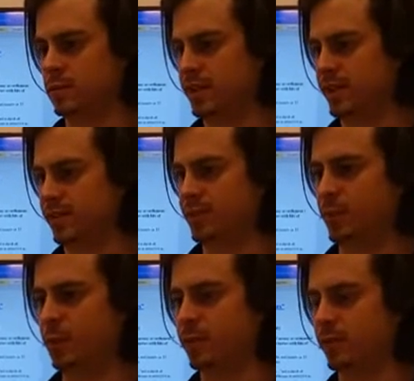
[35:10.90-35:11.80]
So this
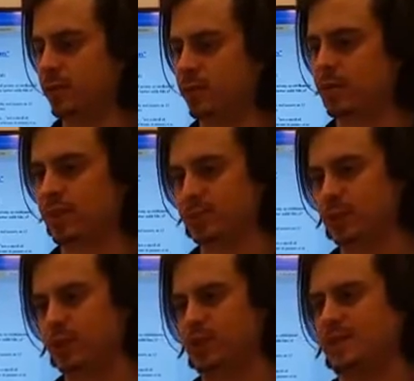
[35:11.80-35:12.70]

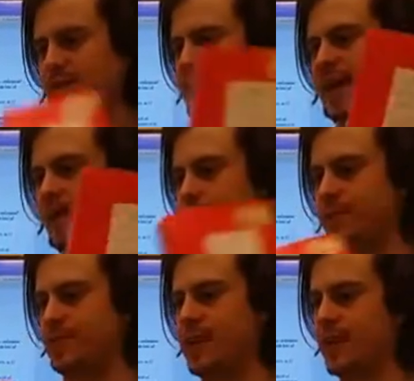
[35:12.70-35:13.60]
book, Debt,
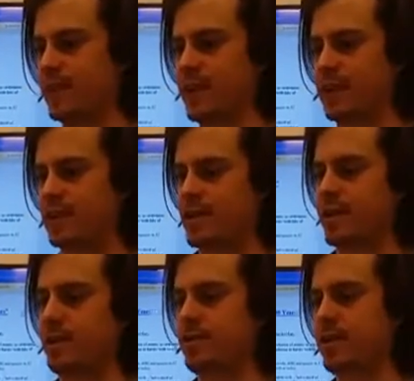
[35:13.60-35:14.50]
First 5,000
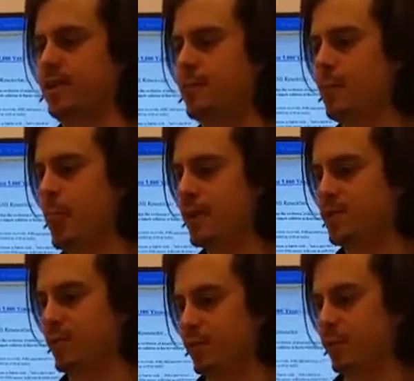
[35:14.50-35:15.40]
Years,
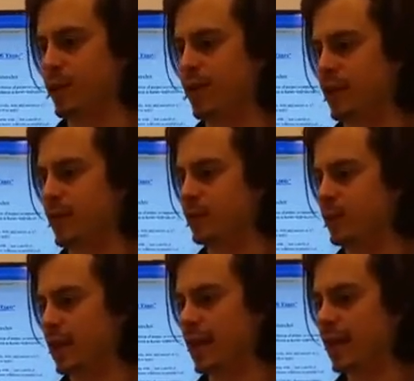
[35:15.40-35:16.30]
is worth reading and
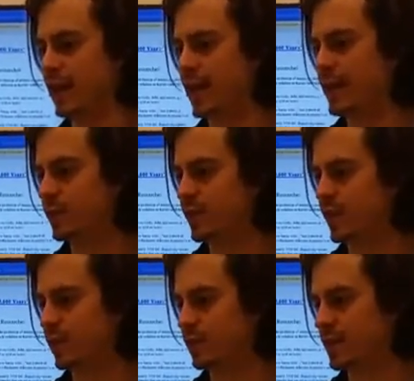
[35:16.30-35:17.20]
will aid anyone
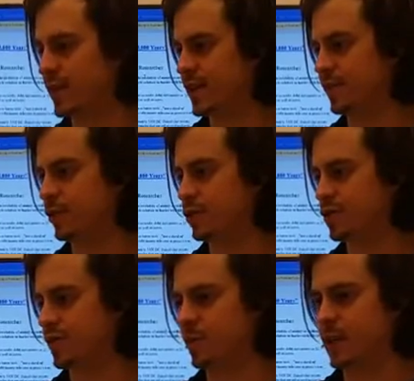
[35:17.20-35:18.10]
to understand the
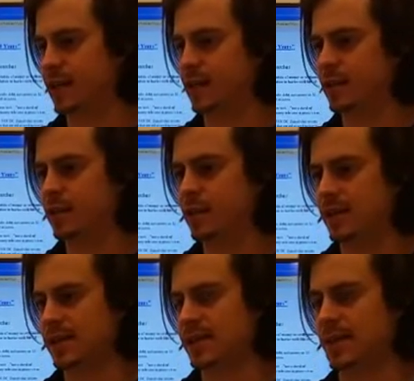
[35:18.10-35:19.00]
evolution of money,
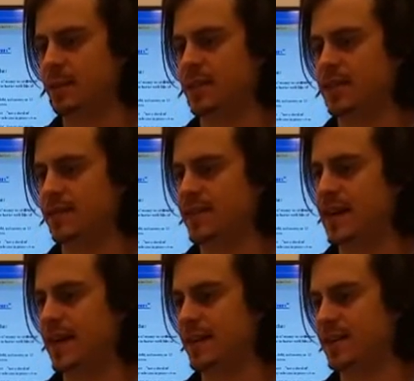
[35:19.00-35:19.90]
its settlement of
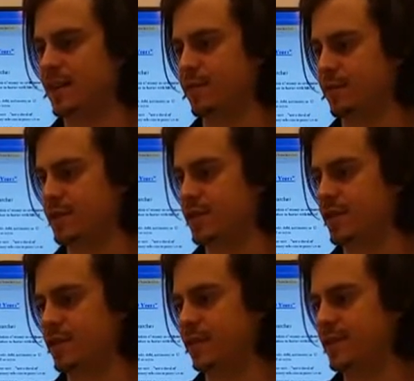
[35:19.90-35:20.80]
debt, and its conversion
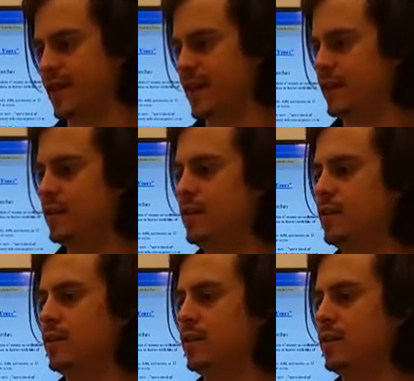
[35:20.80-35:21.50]
of debt